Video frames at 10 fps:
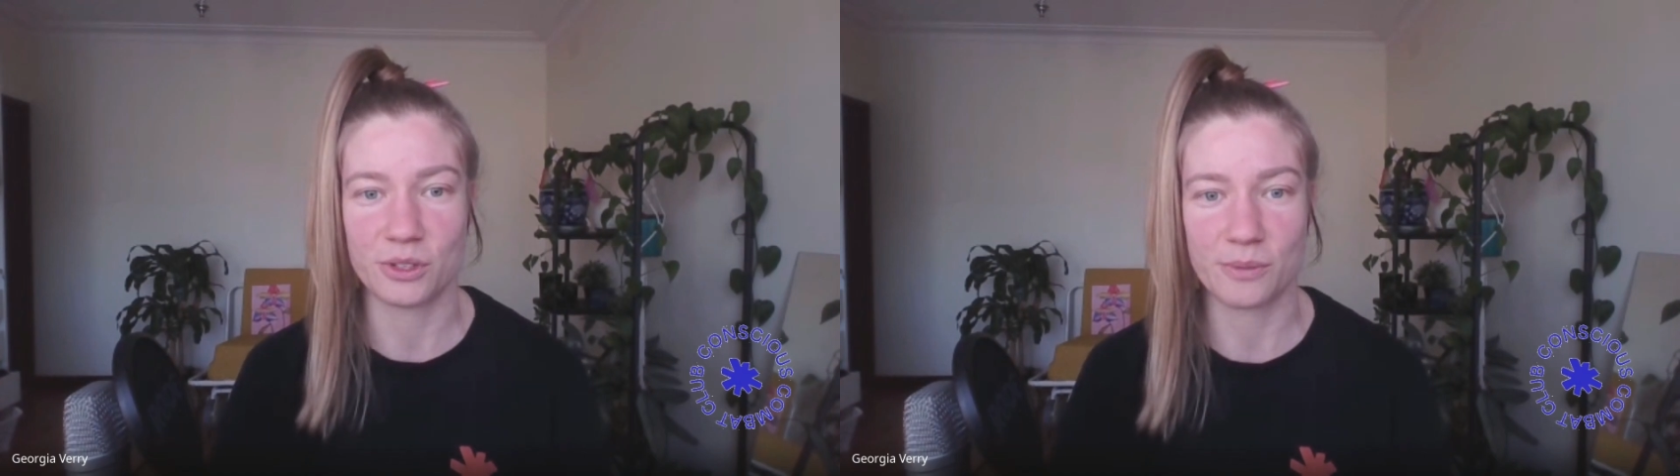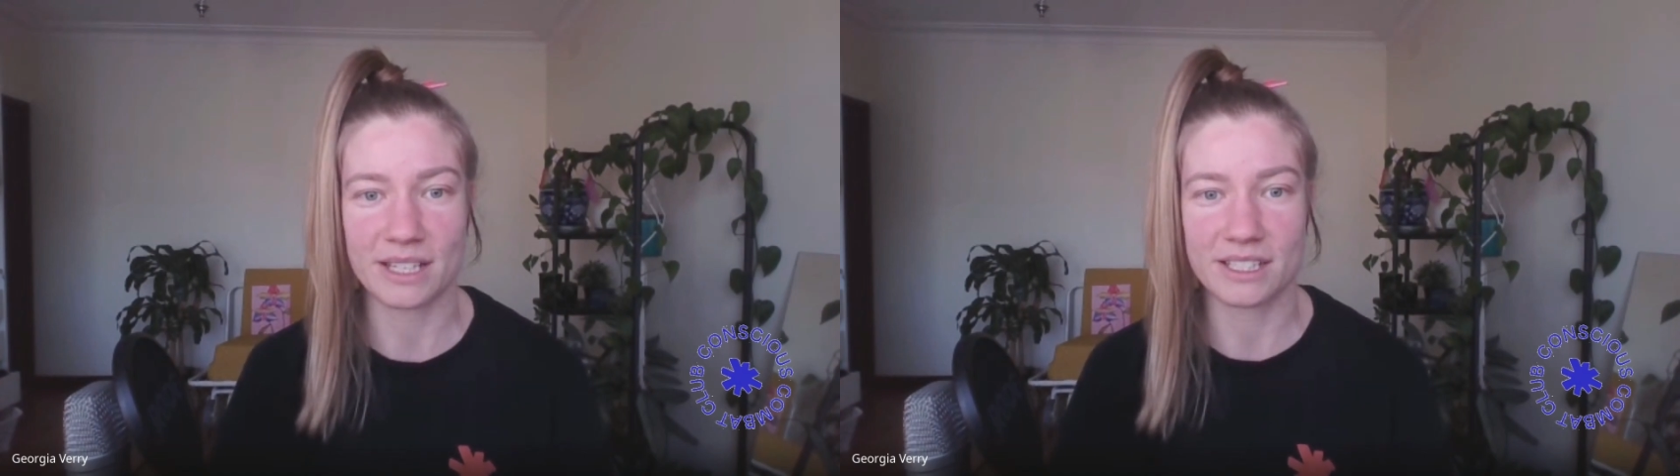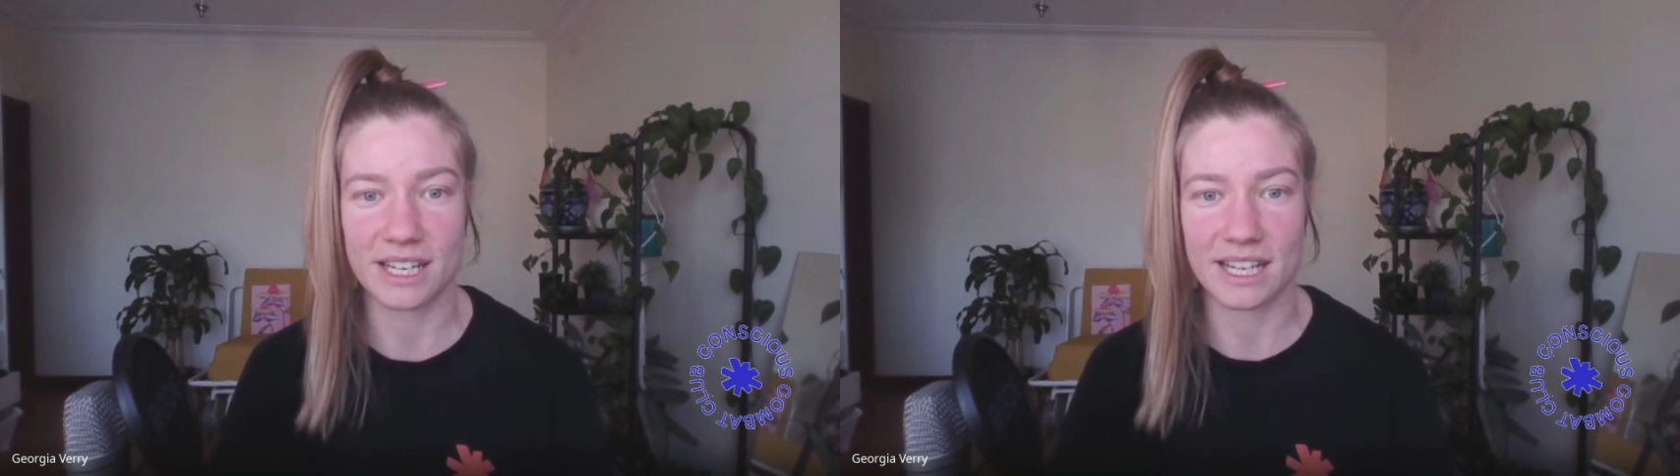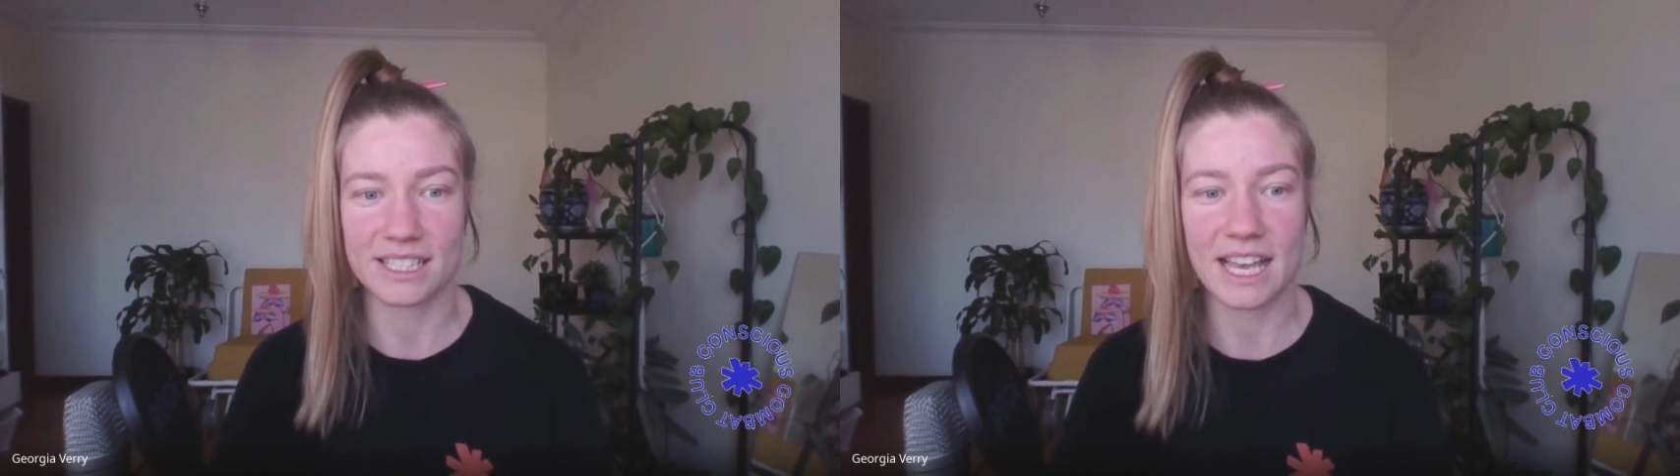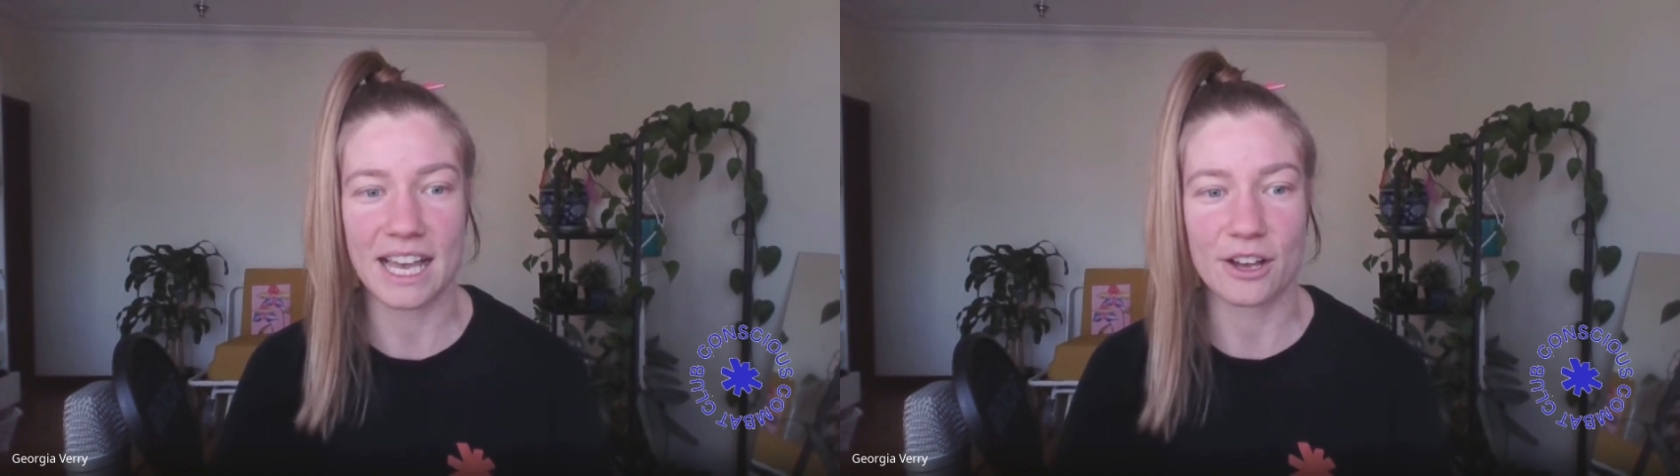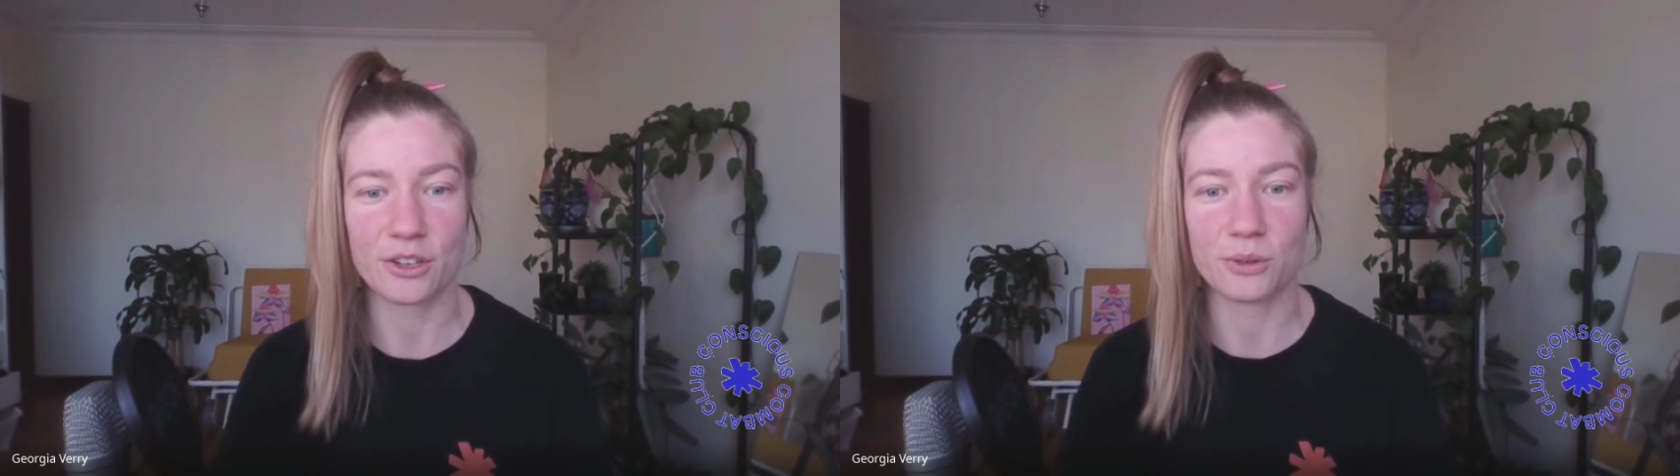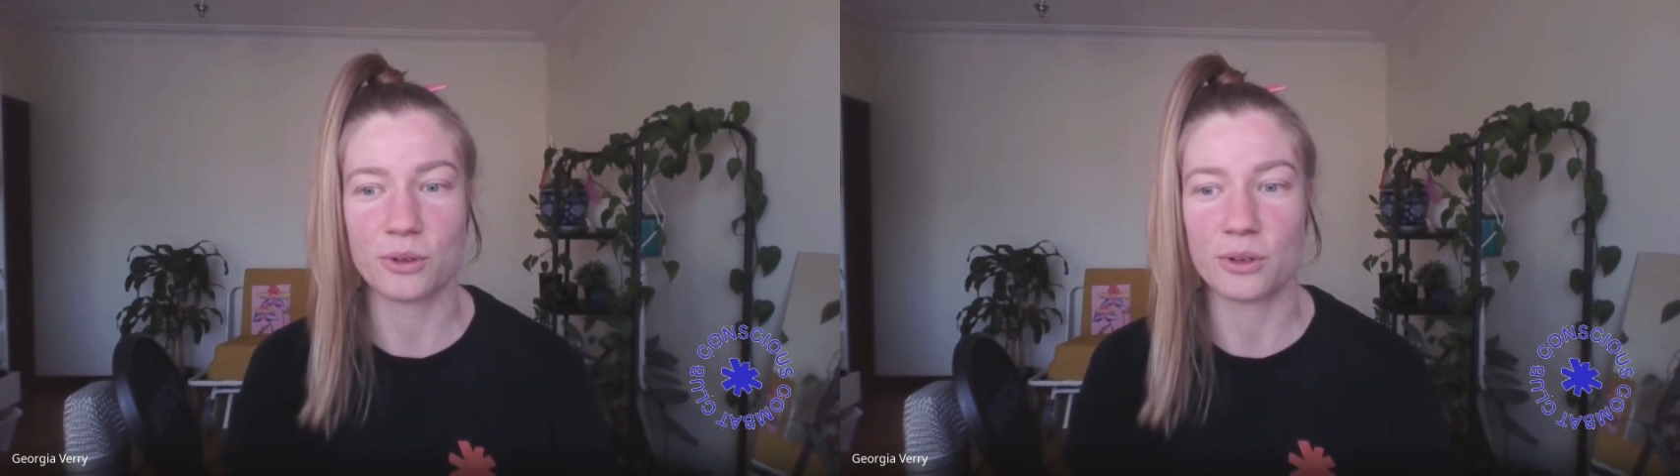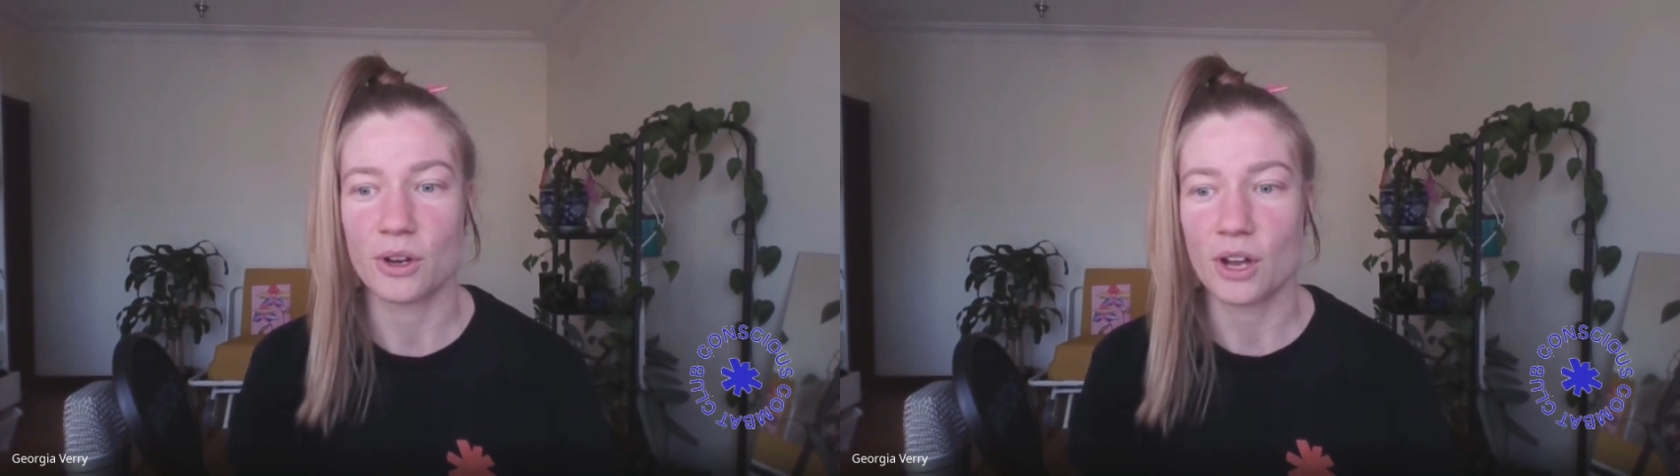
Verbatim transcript: you about today is how you're